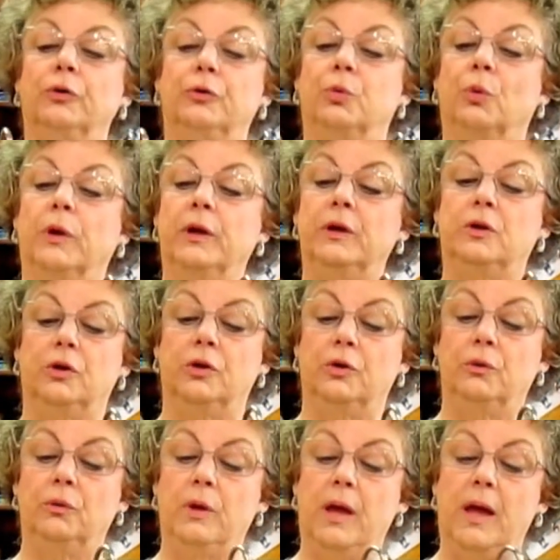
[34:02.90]
a
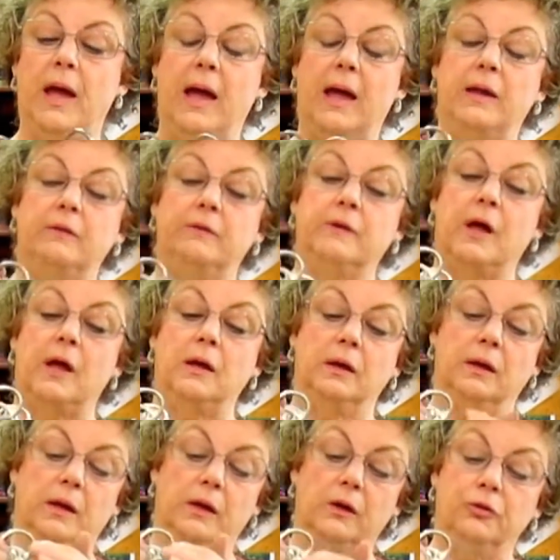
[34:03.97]
22, and it's got a
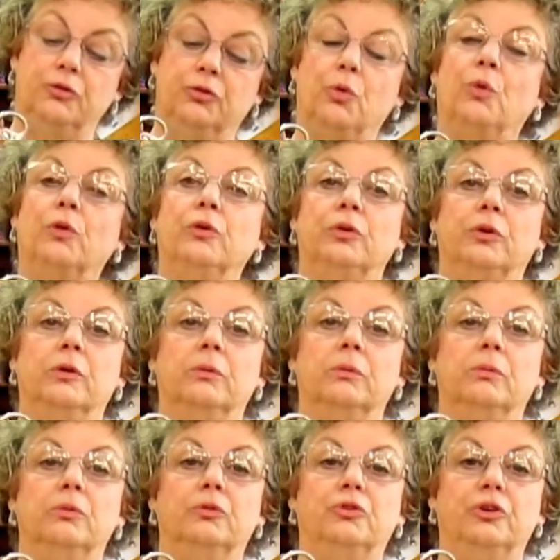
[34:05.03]
little short
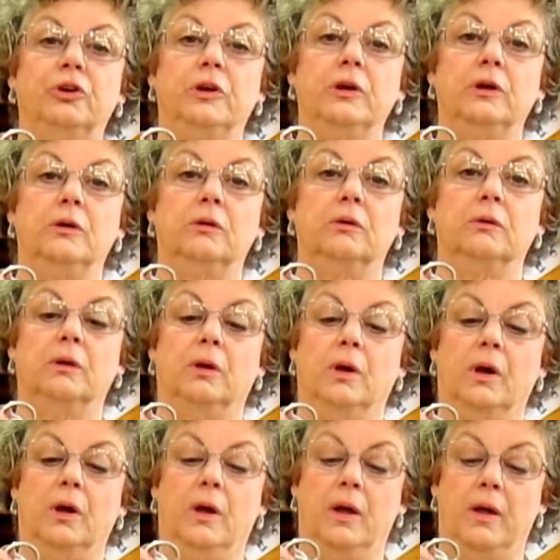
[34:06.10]
cheek
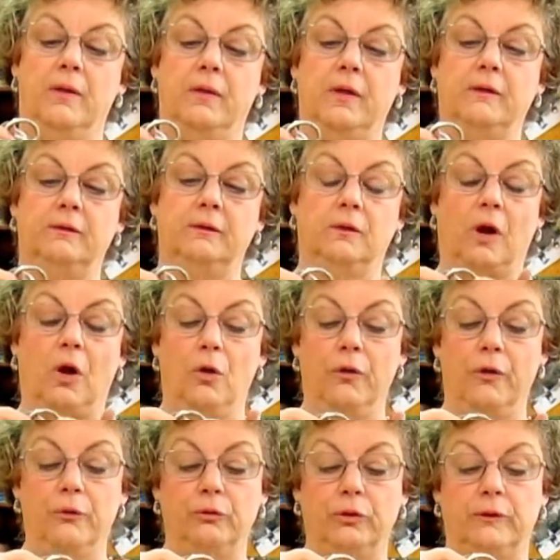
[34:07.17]
that,
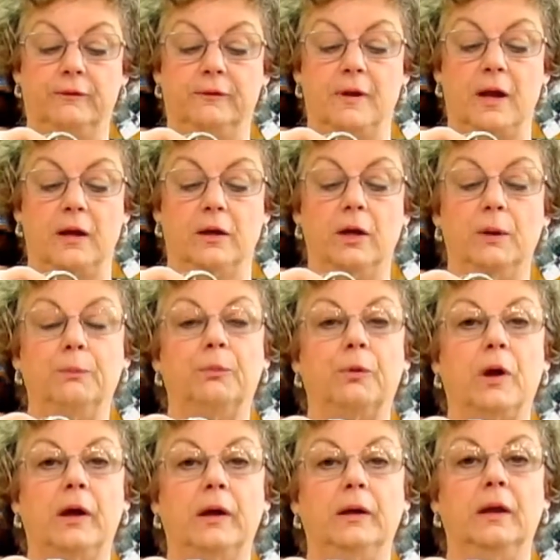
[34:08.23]
although it's not
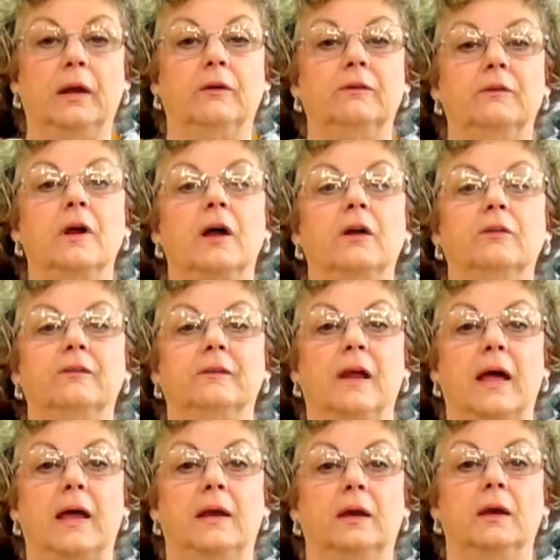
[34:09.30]
upright, it's not
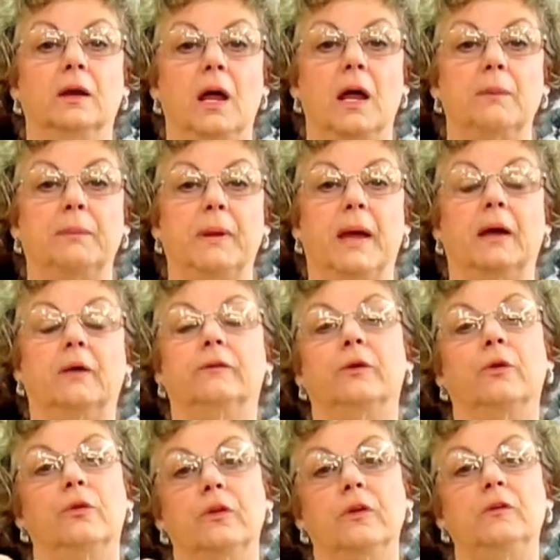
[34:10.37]
slanted a lot back. So
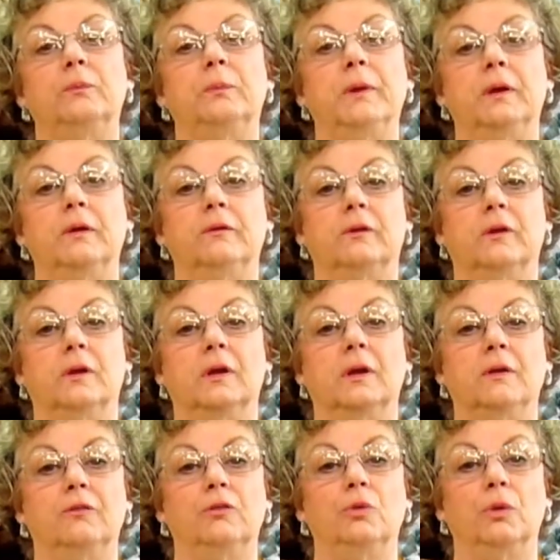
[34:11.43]
this bit is going to
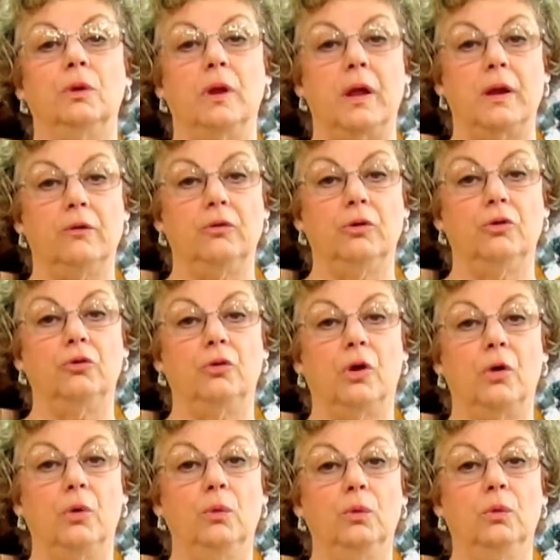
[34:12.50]
give you a lot of
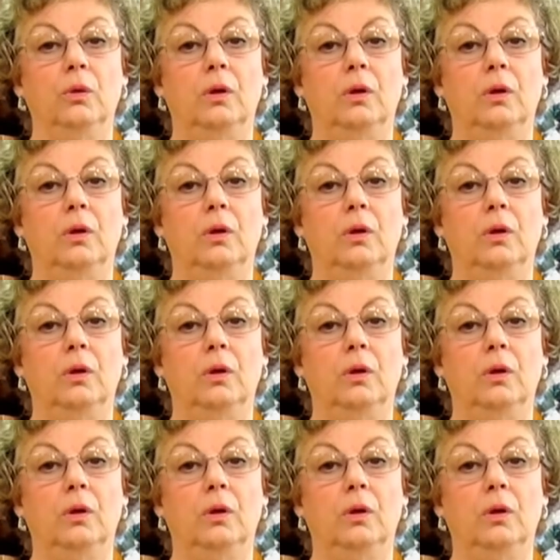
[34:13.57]
control,